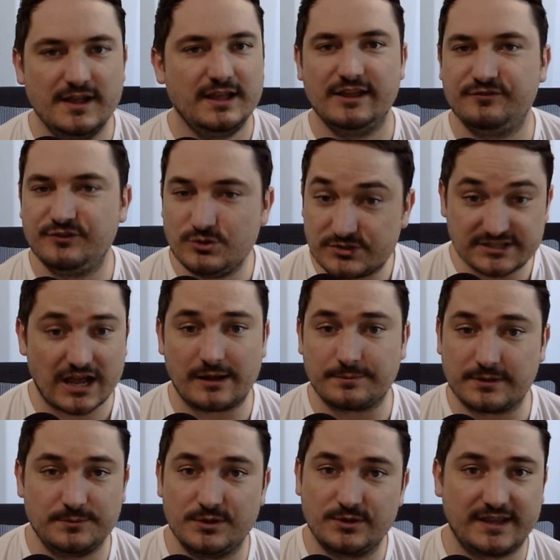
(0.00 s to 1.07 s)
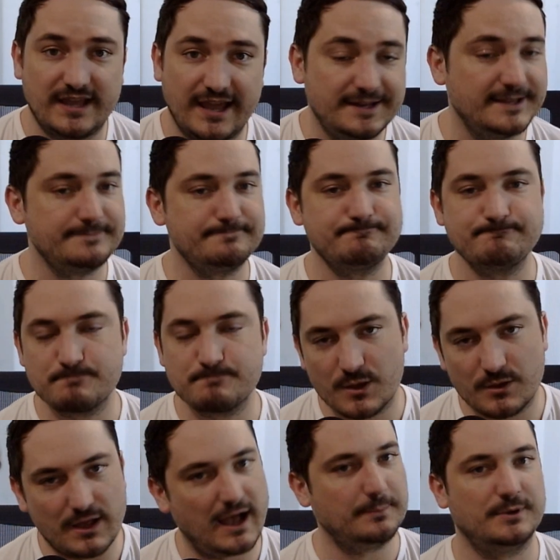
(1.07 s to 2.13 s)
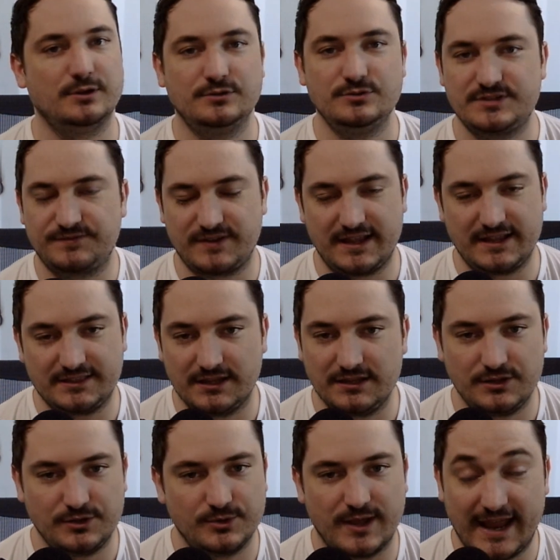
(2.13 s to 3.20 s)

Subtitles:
If you stop communicating, I'm going to lose faith in you,